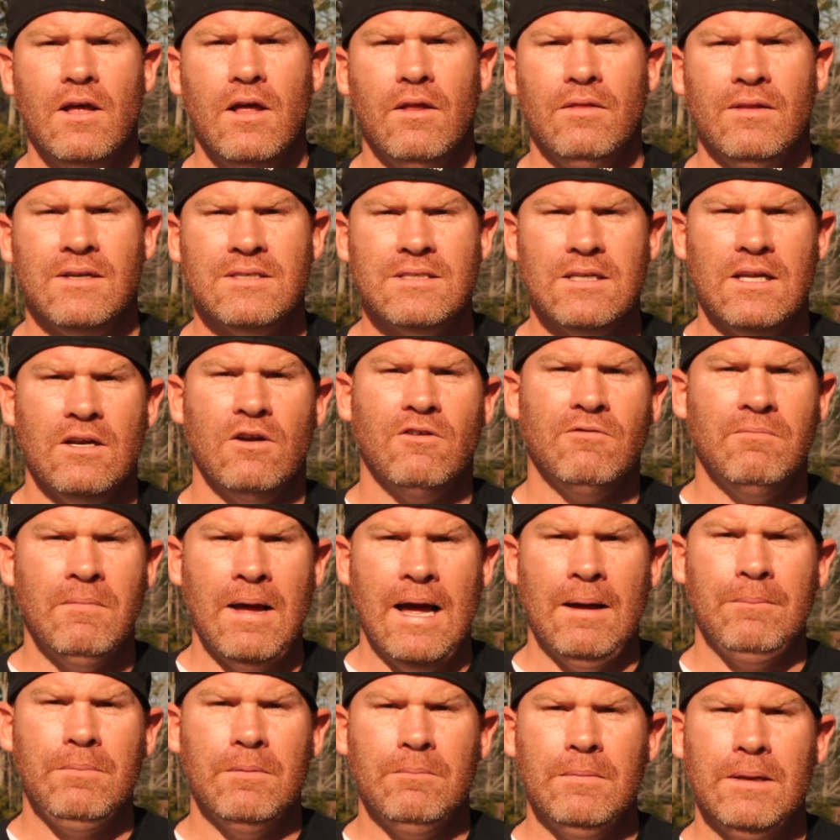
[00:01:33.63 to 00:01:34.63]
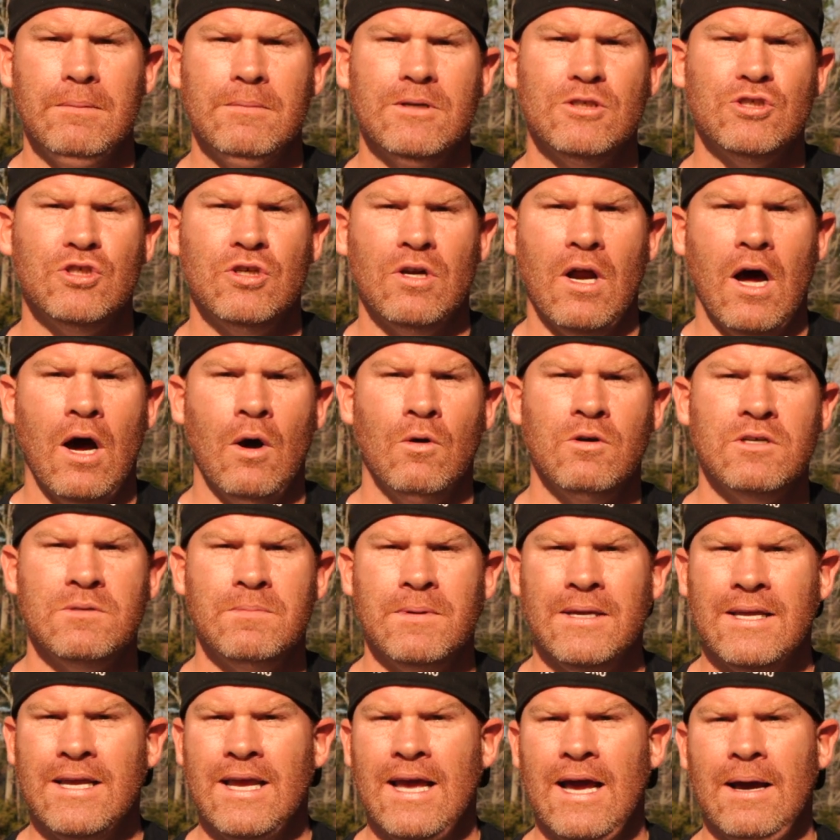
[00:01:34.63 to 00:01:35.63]
this letter of map amendment should always
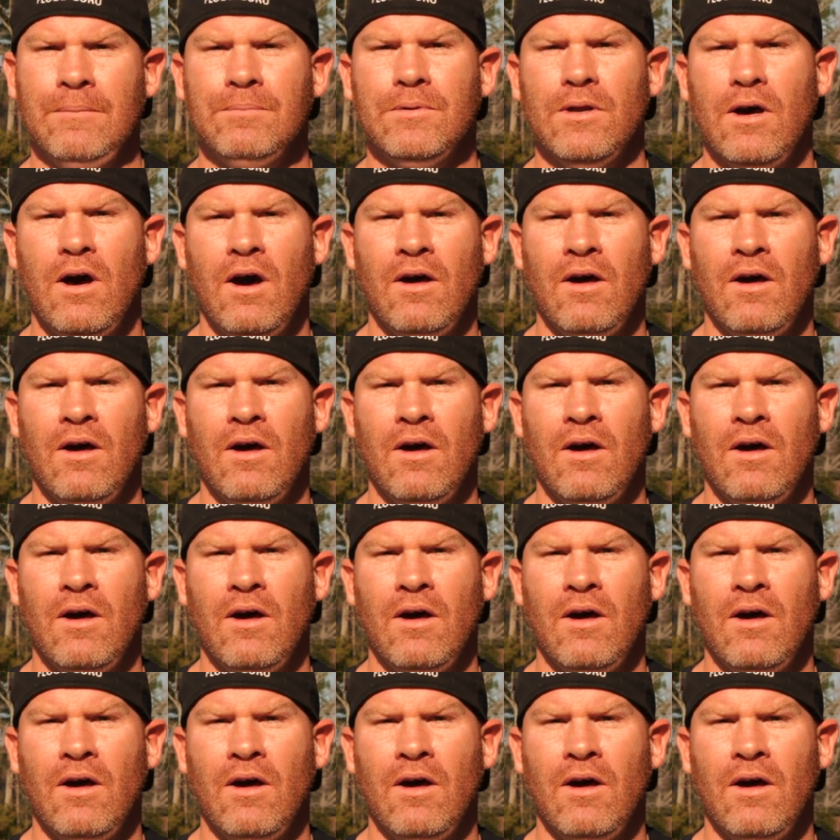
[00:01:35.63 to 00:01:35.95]
be kept